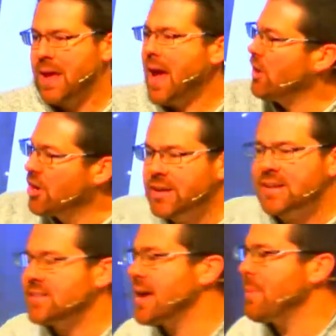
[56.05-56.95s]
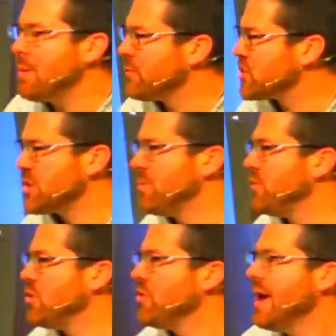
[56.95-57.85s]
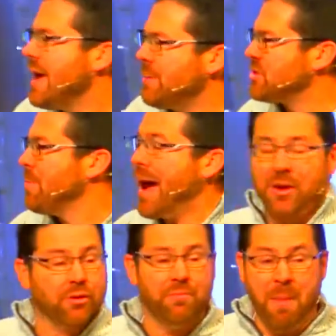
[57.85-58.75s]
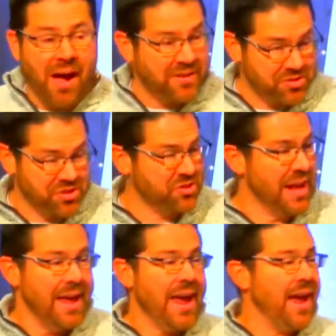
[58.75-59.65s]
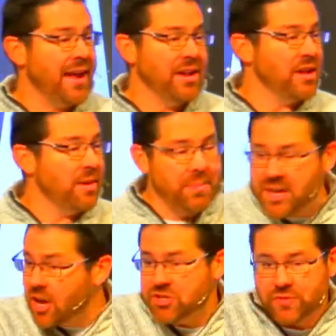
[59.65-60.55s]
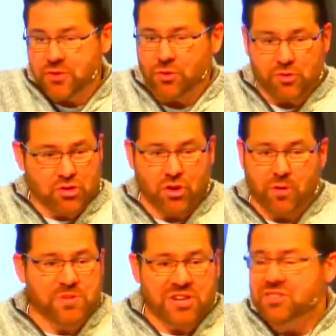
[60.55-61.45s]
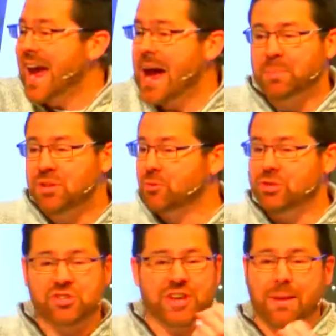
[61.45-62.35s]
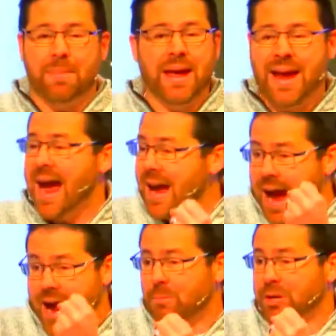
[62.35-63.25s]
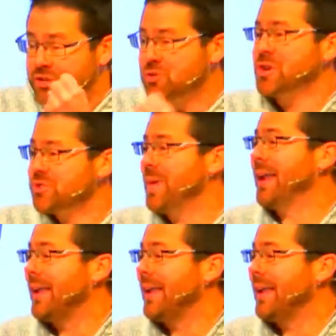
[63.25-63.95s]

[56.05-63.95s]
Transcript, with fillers: How long did it take? Maybe for some of you, it was a matter of months. And because of certain circumstances that happened, you were just like, man, I, I would entrust my